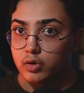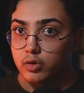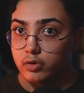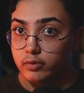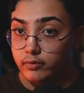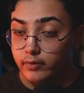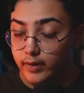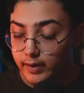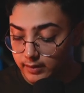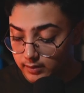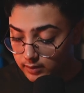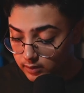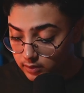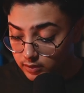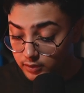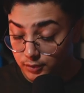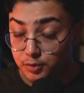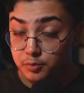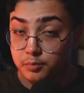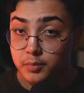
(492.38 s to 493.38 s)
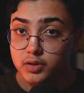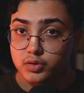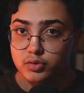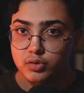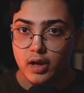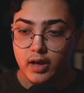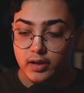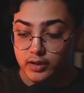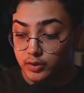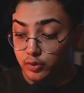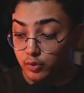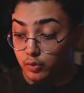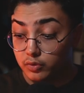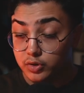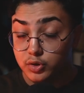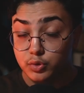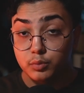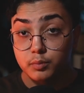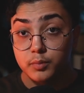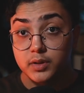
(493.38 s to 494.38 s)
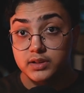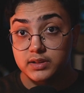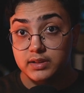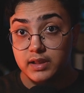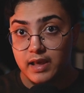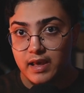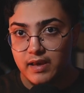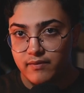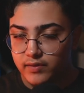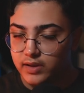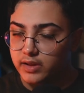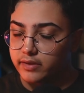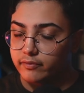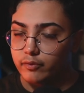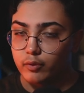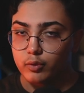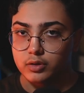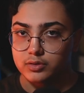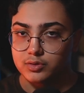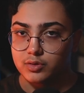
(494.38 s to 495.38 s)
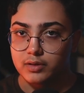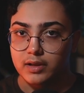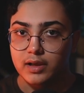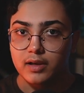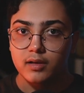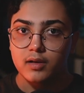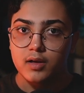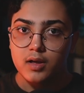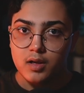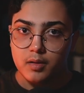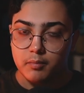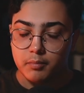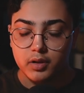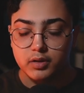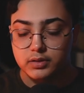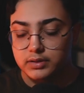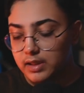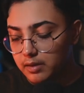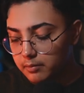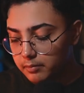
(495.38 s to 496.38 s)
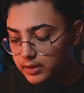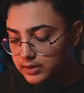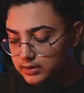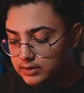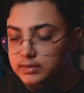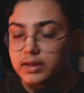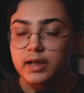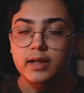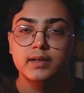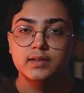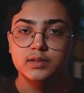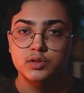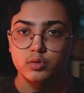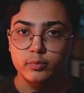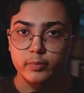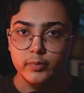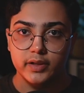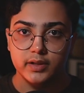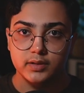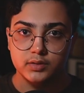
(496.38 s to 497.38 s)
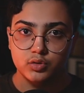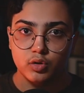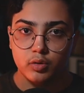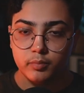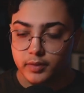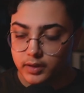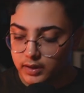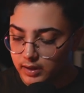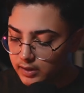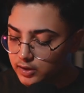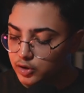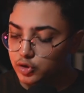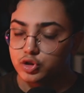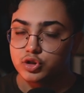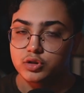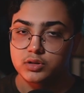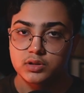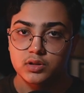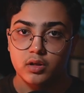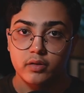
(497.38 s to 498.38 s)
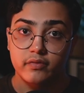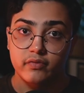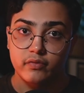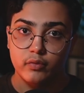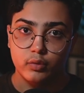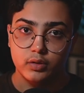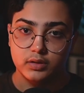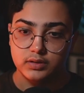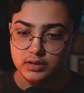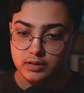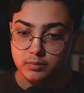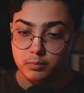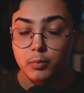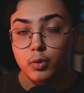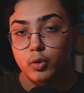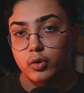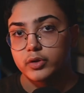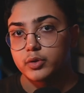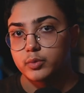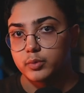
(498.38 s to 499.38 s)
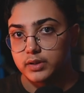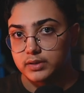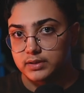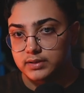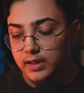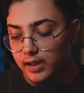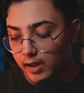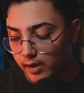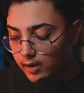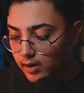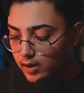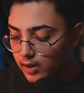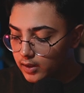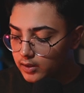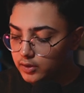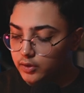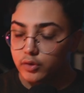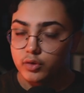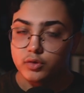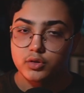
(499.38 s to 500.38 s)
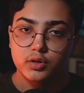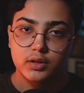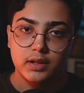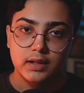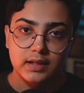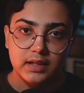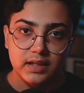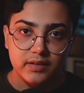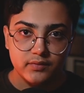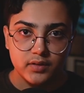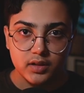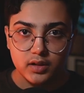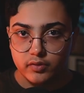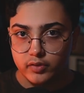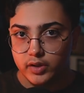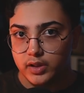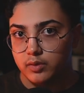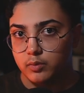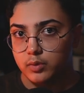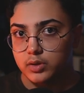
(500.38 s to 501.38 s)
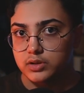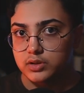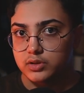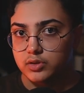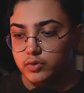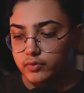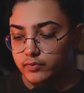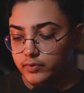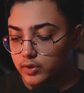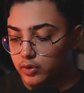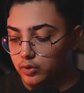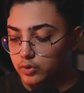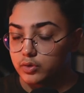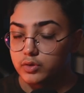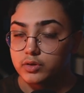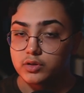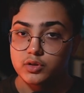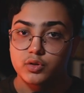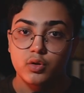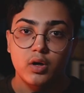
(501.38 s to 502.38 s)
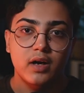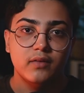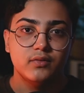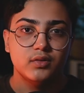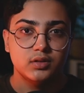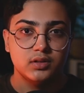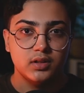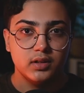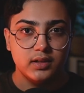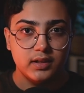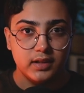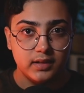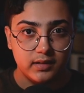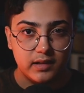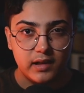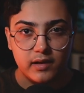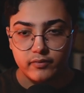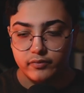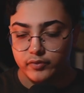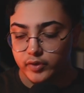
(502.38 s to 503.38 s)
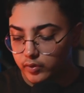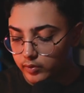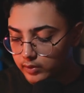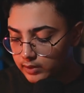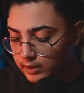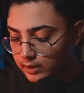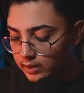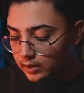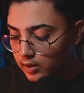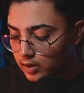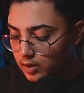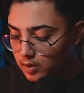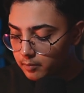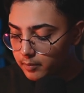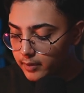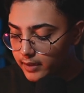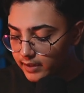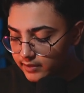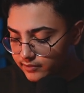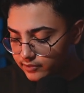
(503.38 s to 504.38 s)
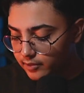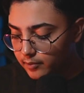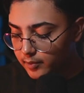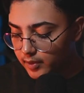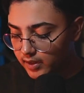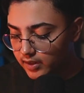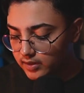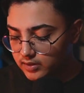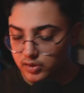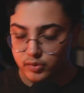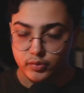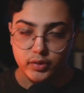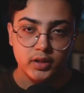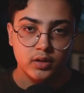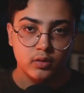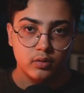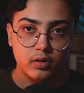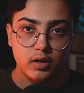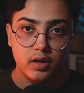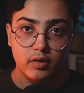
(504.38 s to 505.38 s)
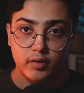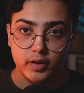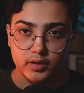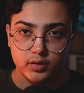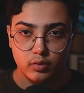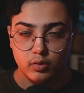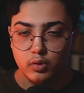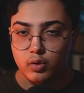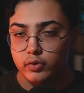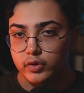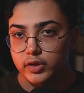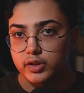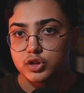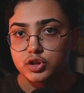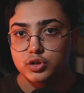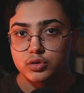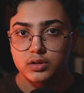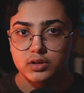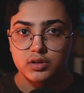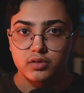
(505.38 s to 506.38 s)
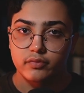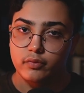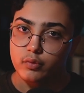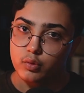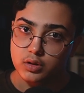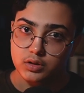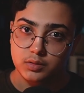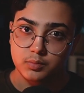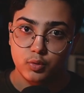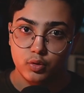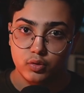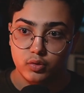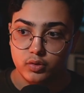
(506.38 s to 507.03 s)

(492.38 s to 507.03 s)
or red, you must heavily focus on that, because that means that is your weakest topic and you should start focusing more towards that. You can leave the green once you don't have to study it that frequently, but if something is green or red or orange, you need to focus more